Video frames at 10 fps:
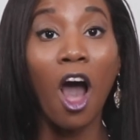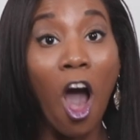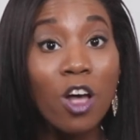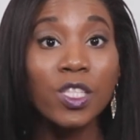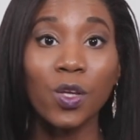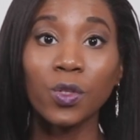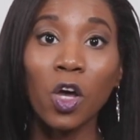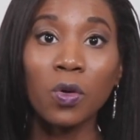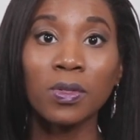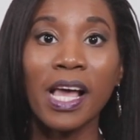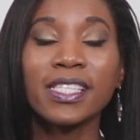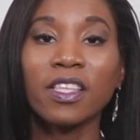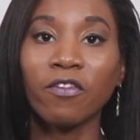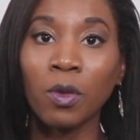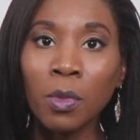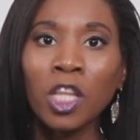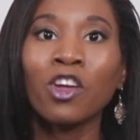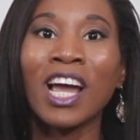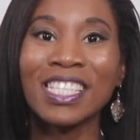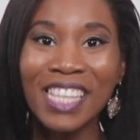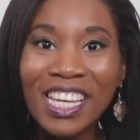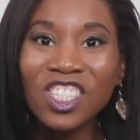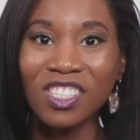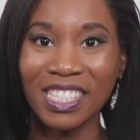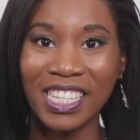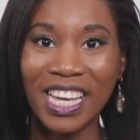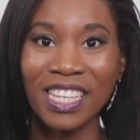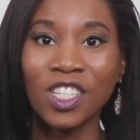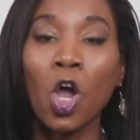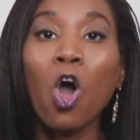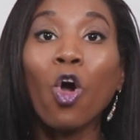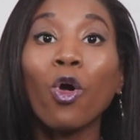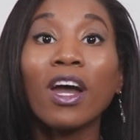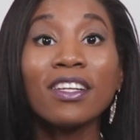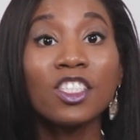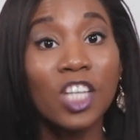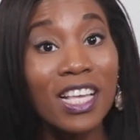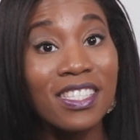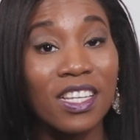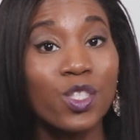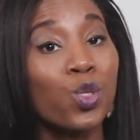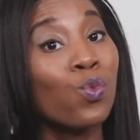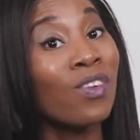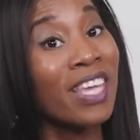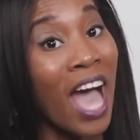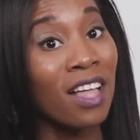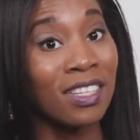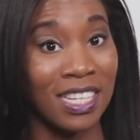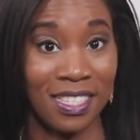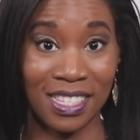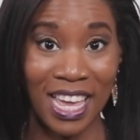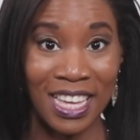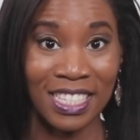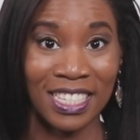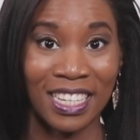also known as the familiarization stage or adjusting to reality stage.